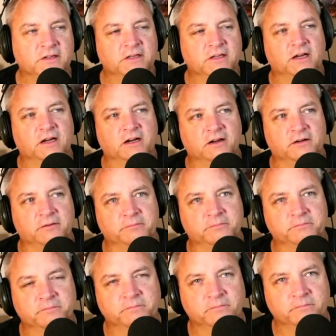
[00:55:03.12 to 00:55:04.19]

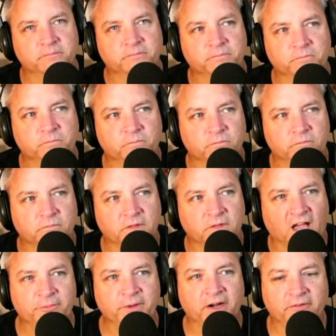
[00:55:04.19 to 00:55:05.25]

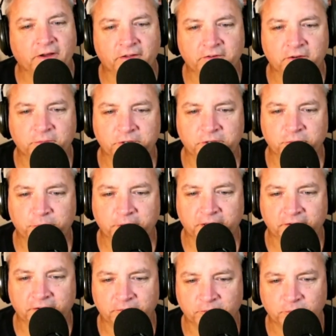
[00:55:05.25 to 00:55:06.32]
I've been around you when you've
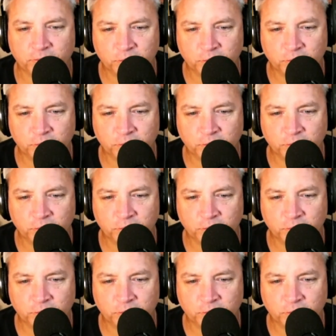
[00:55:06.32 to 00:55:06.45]
been